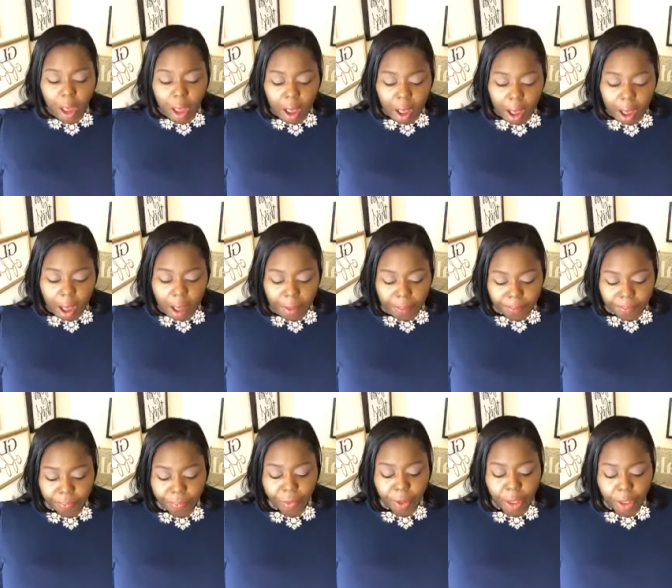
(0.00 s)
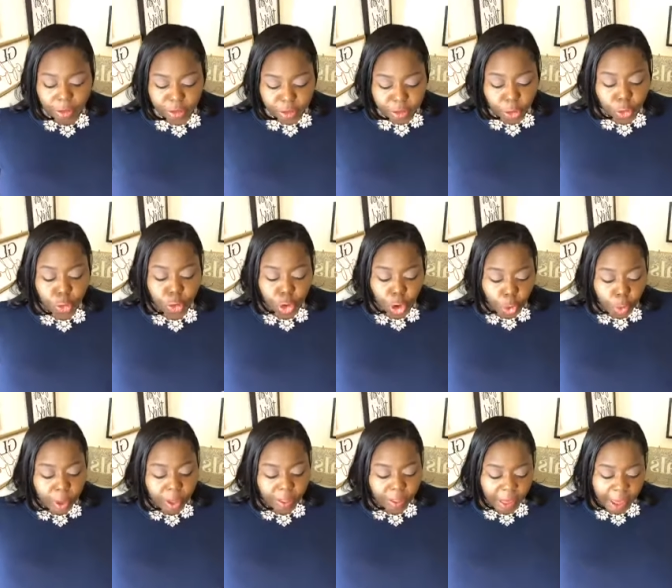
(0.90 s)
Um, and so
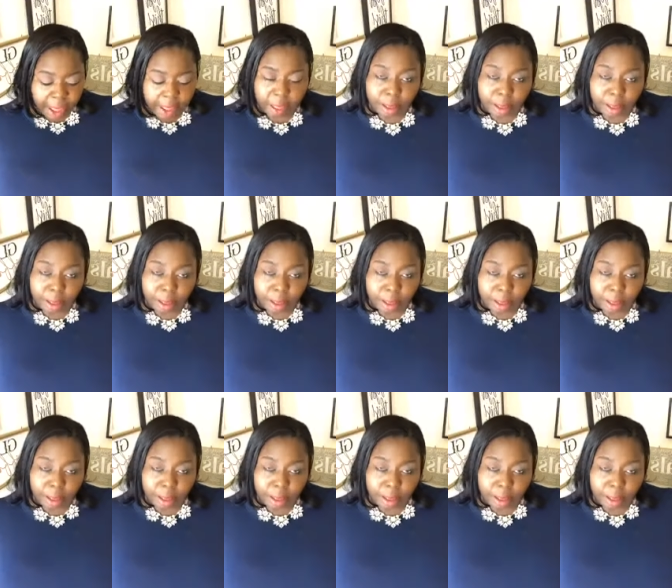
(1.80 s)
knowing that,